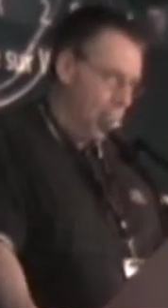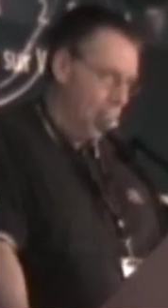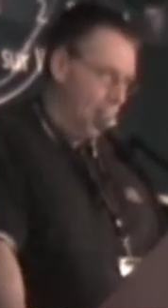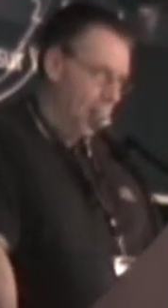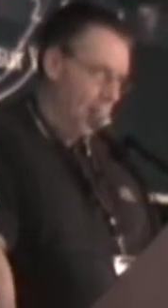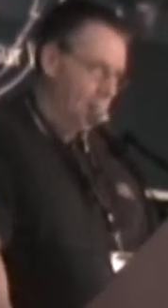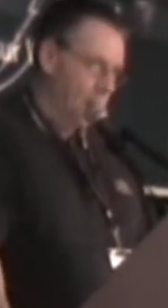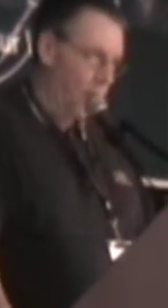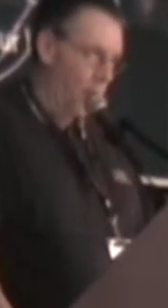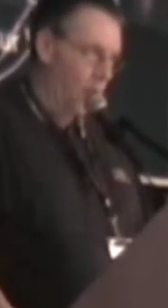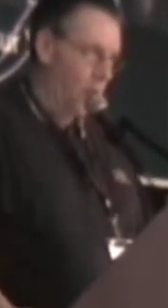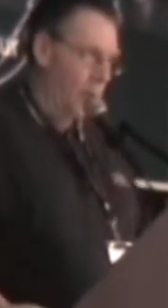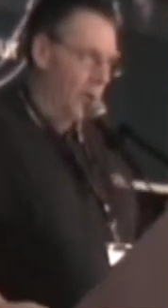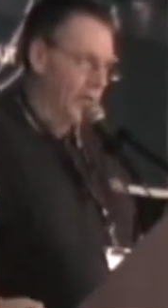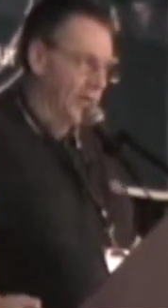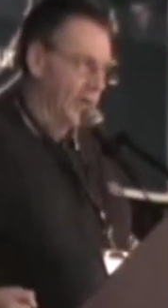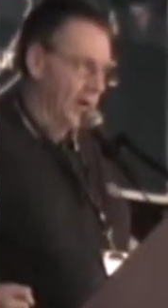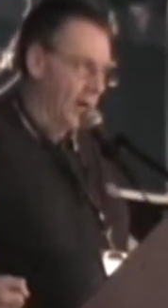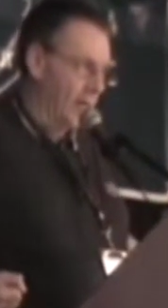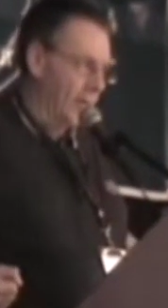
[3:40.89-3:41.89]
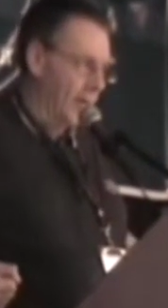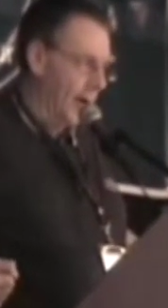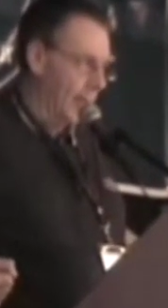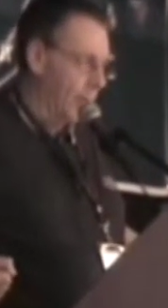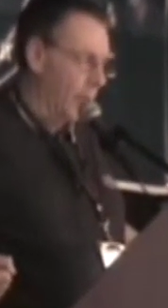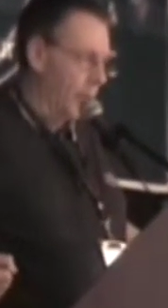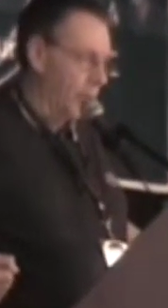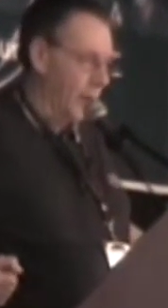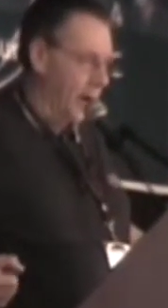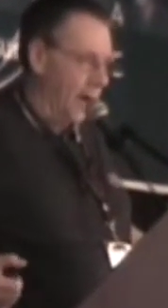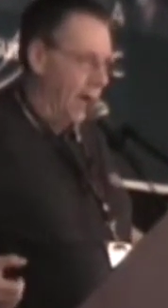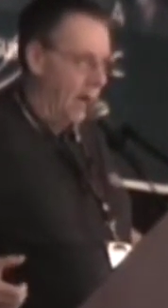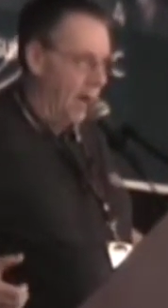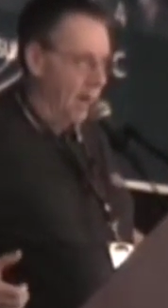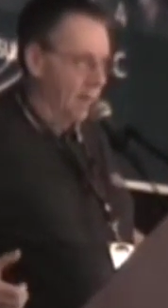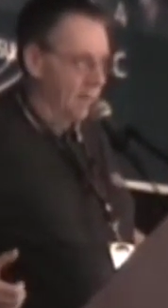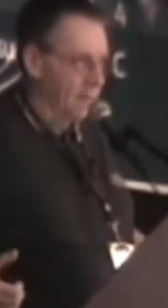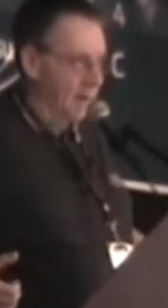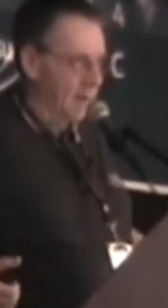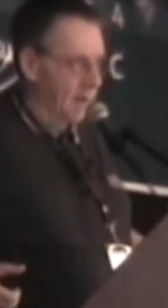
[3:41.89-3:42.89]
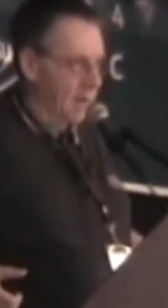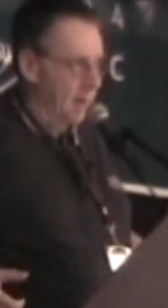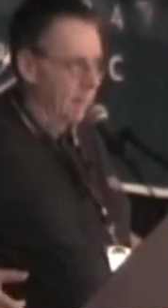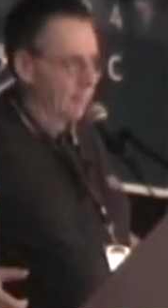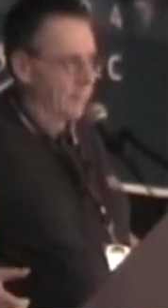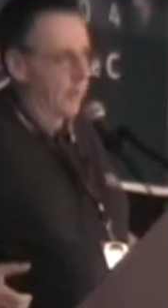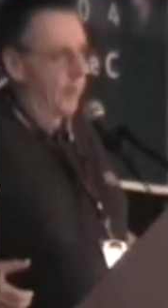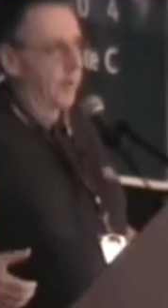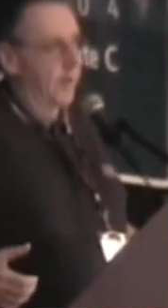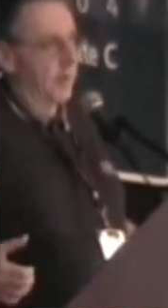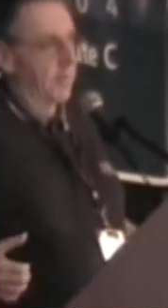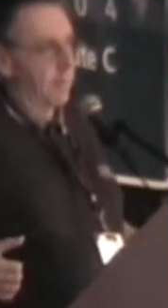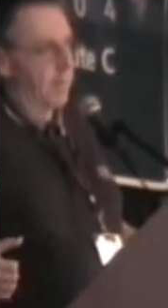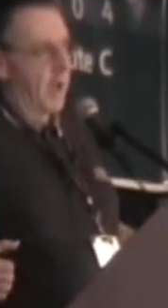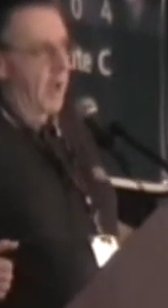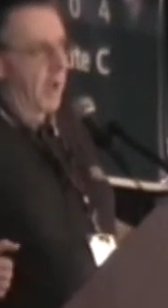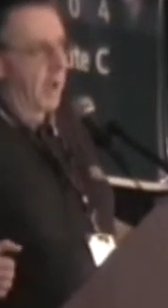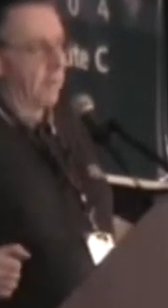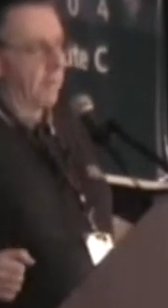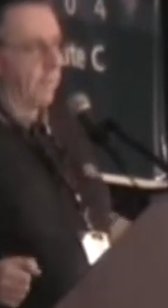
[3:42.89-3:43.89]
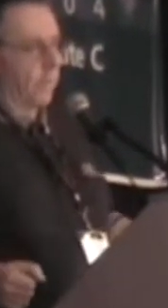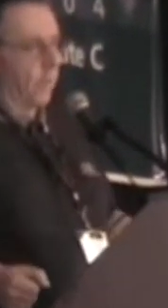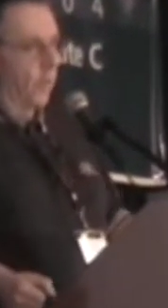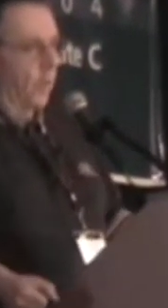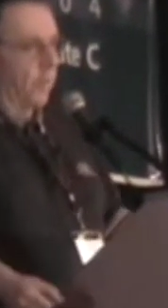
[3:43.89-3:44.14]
and I'd pull myself up with my hands, and I kept turning it back and